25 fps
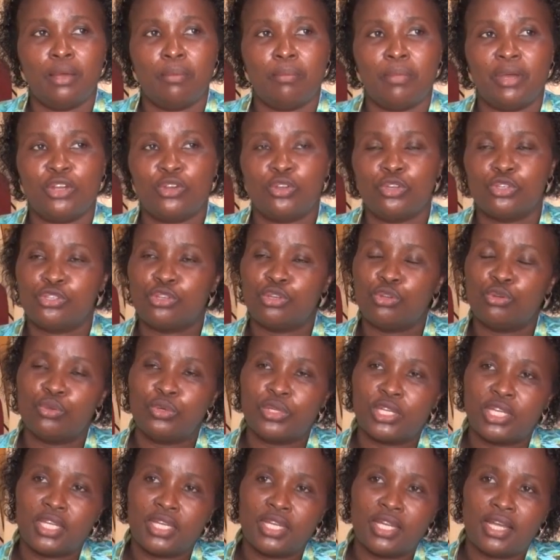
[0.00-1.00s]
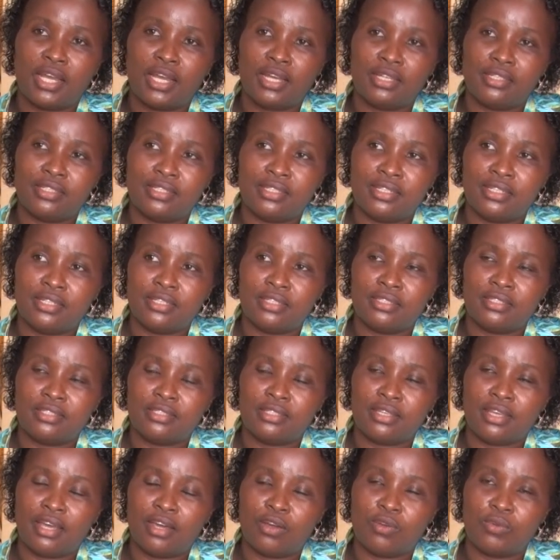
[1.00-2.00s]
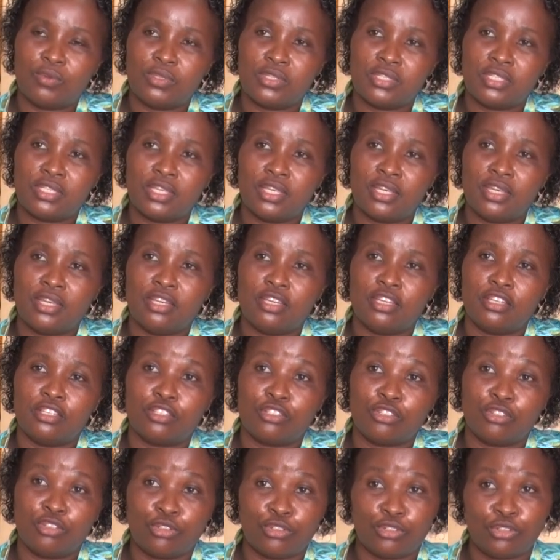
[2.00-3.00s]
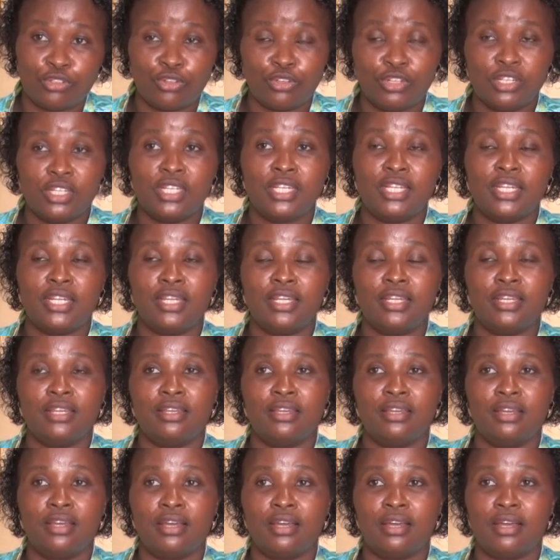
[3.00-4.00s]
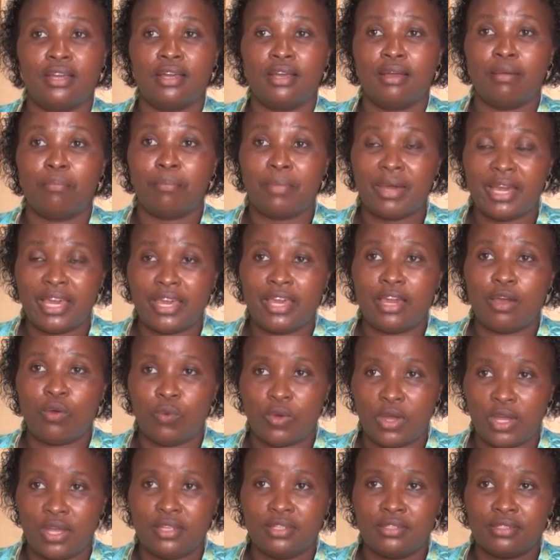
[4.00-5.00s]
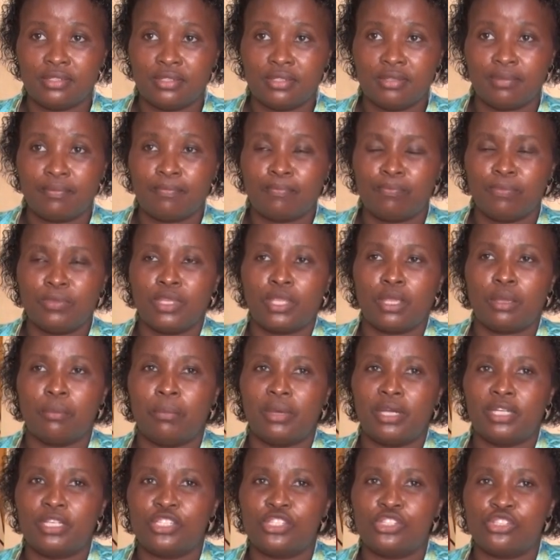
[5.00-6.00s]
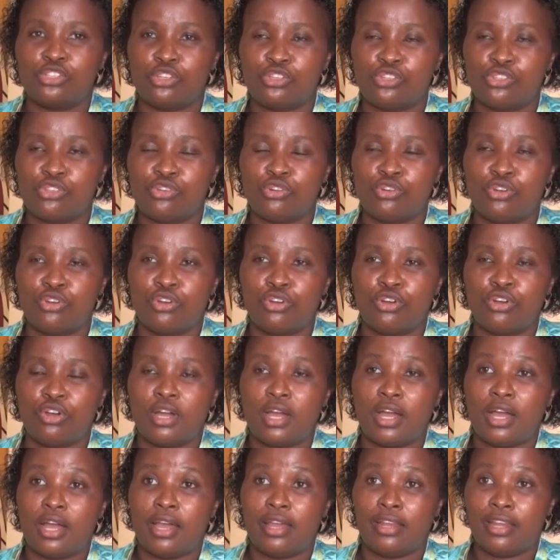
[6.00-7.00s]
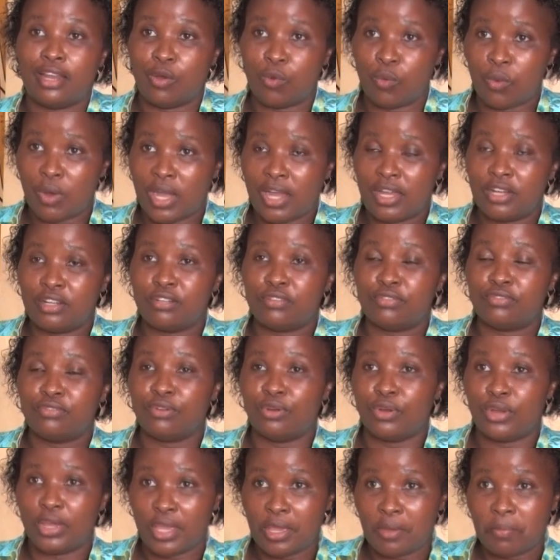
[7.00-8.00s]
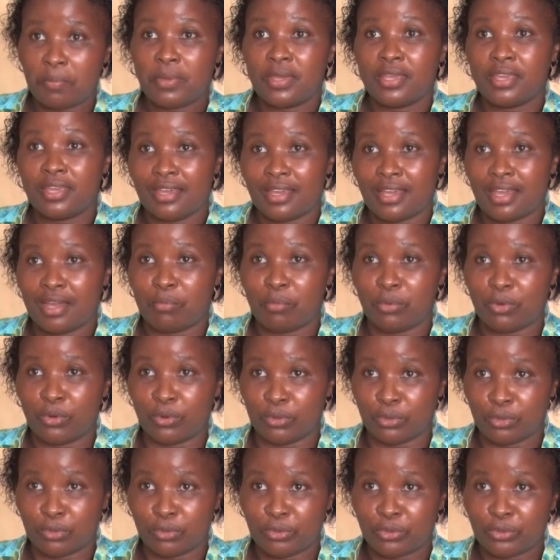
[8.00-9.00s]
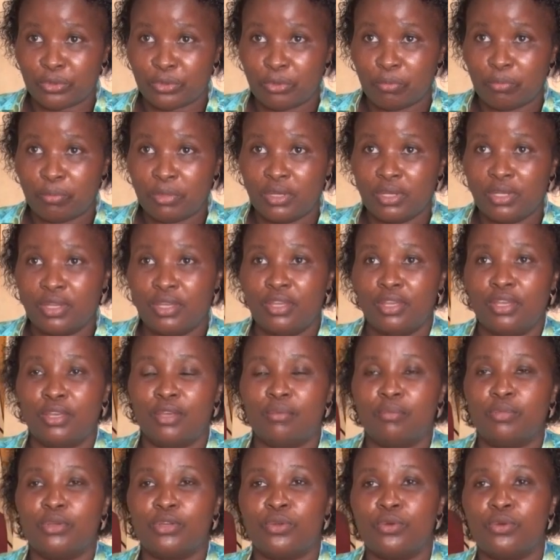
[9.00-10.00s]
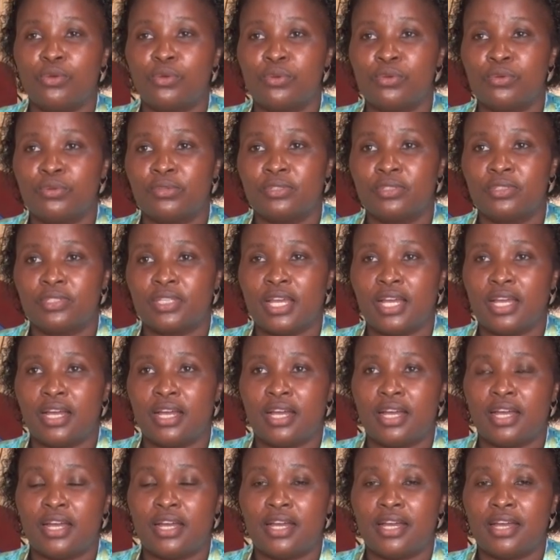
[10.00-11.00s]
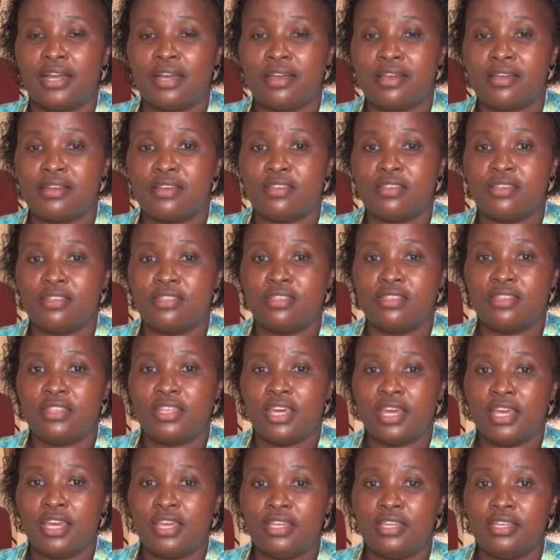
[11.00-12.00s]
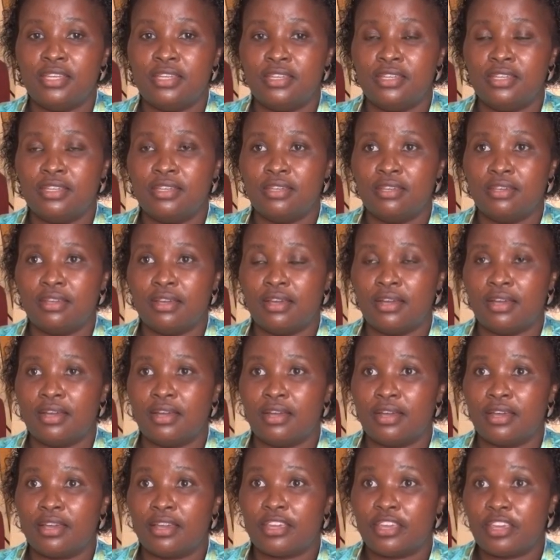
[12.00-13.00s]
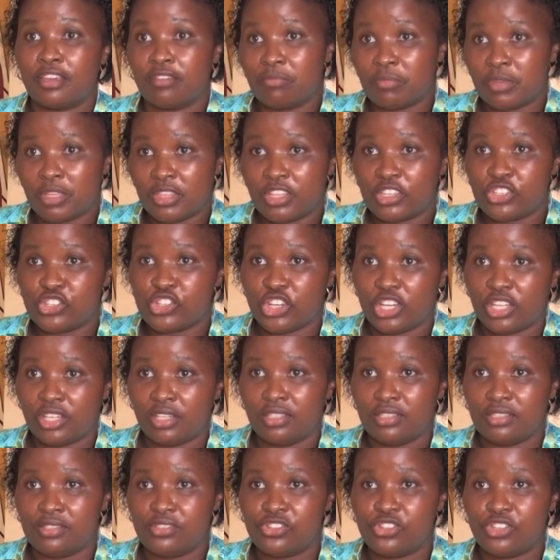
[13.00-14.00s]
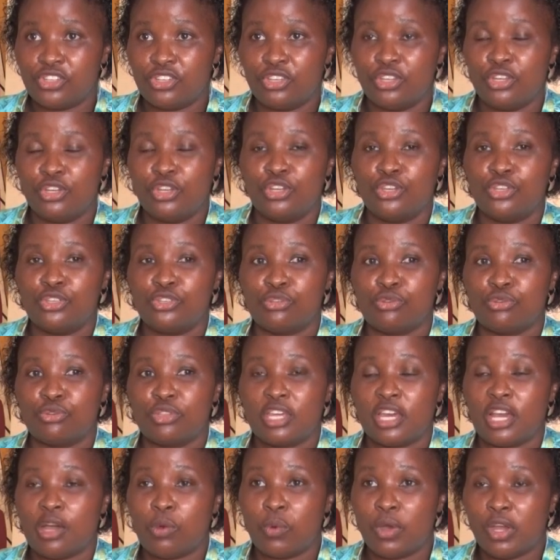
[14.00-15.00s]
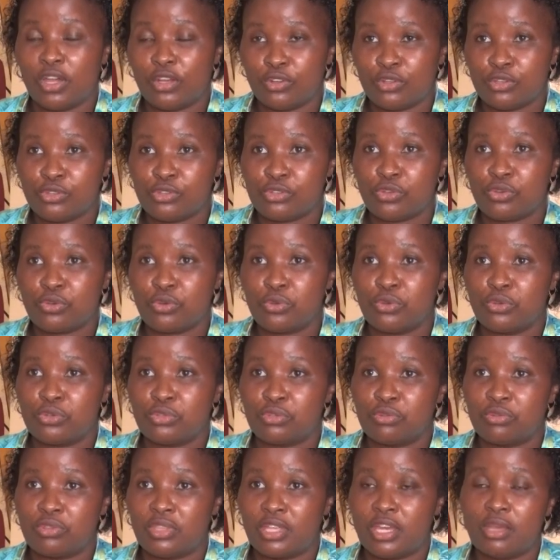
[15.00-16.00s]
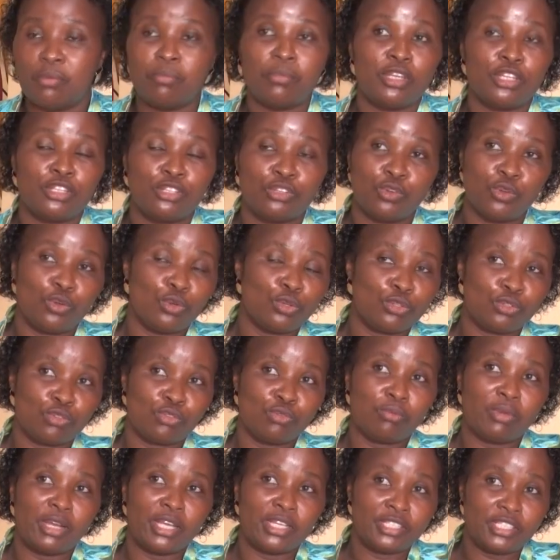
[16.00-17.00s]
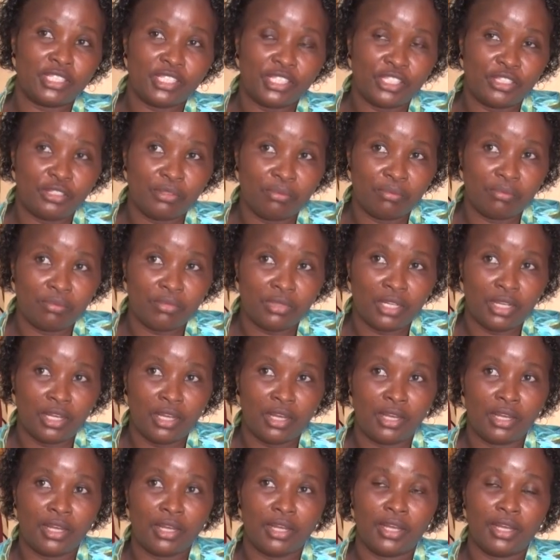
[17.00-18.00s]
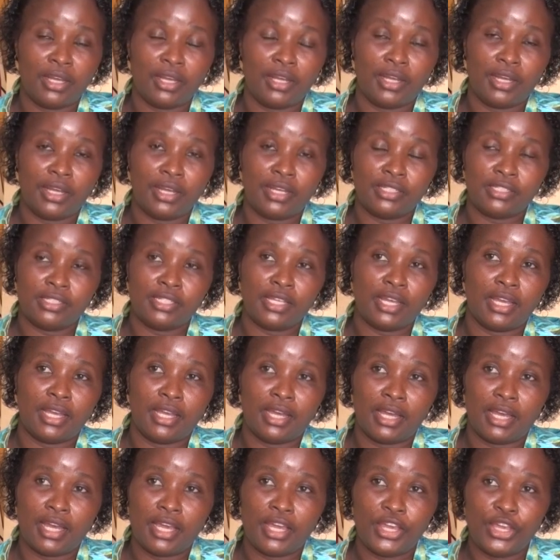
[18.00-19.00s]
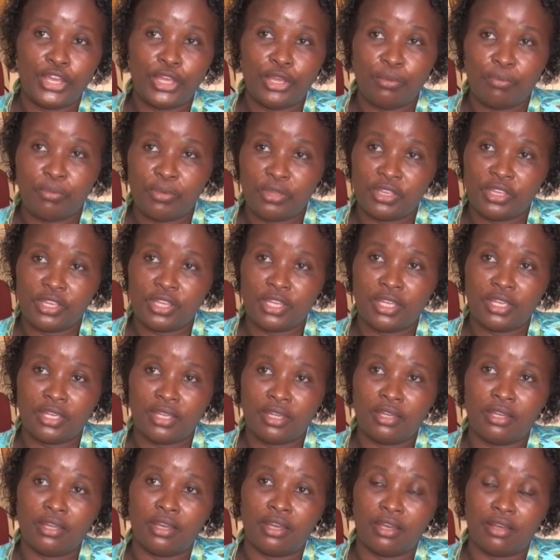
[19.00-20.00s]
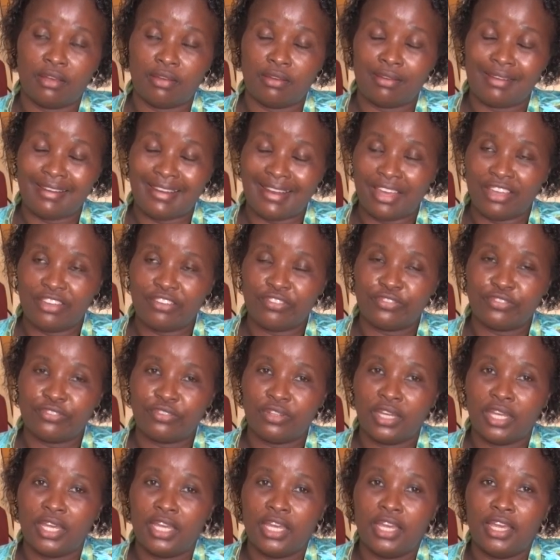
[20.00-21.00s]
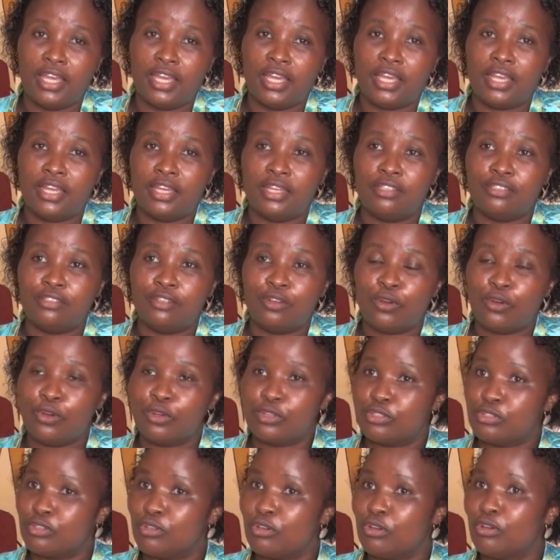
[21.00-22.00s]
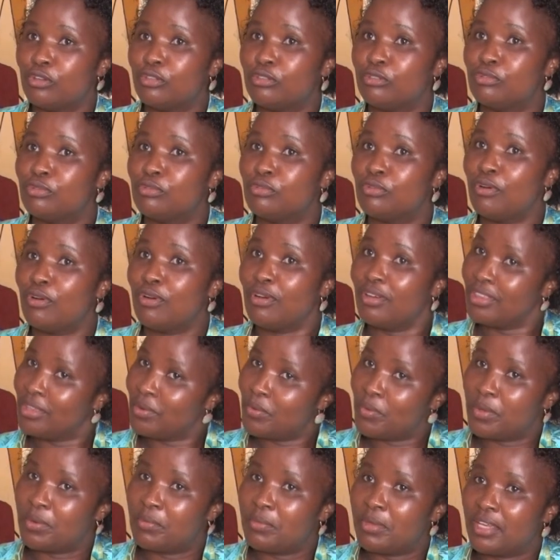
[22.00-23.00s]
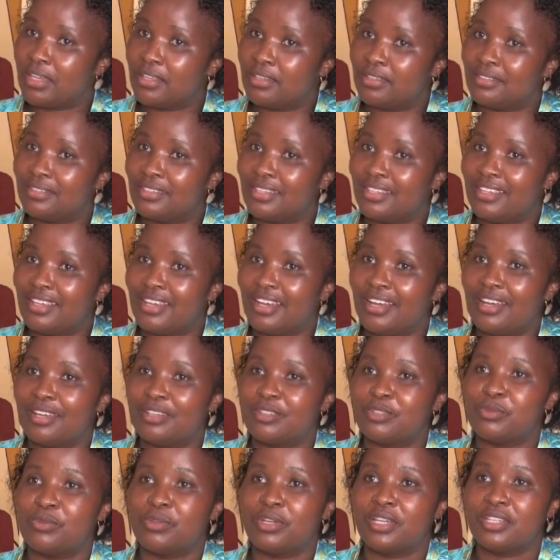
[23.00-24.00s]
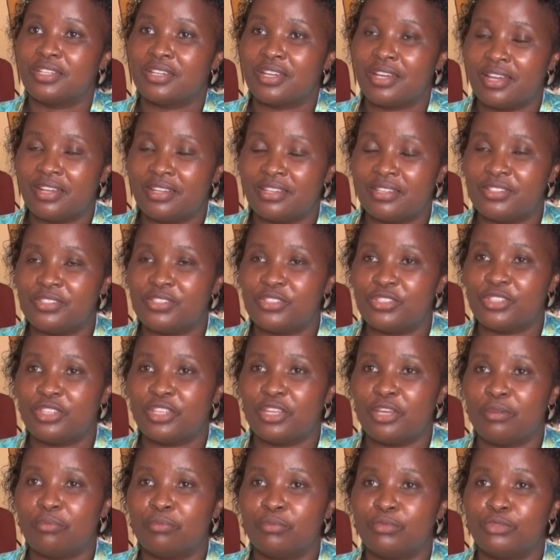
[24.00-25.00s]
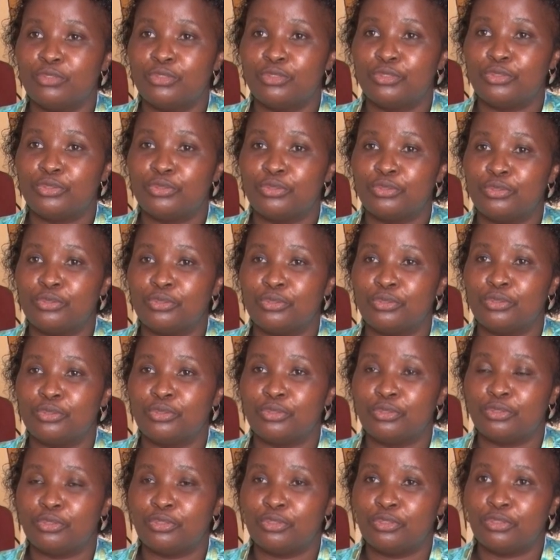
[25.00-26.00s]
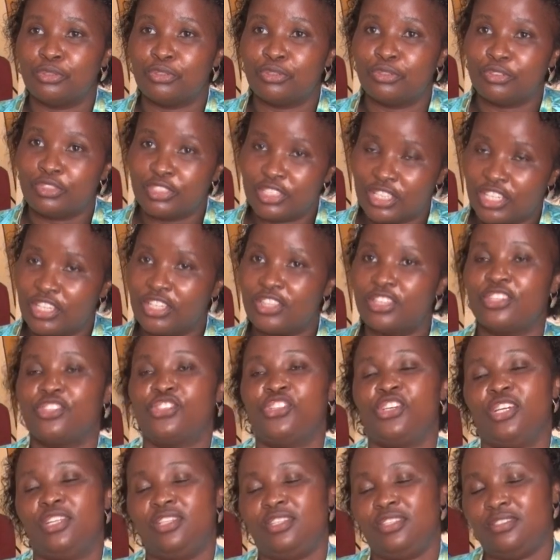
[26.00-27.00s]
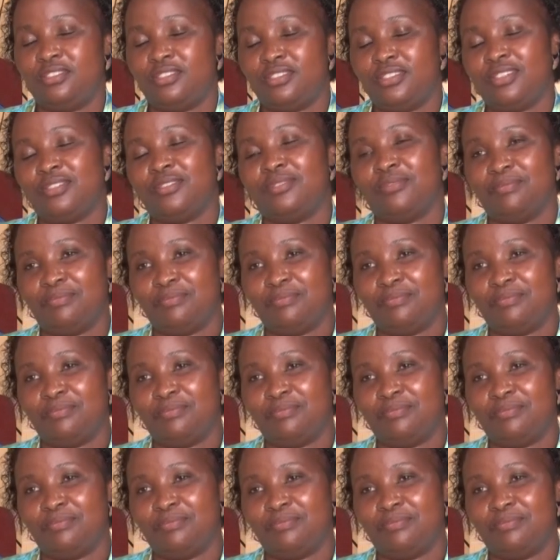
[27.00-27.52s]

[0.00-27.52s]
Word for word: But also looking at it, I would say it's not only uh, my award, but it's also an award for APA Apollo Group yeah. because uh, they uh, gave me the challenge. So the award also goes to them. It goes to my team uh, at APA uh, uh, Life and also to all the women, yeah, to encourage them to take the challenge.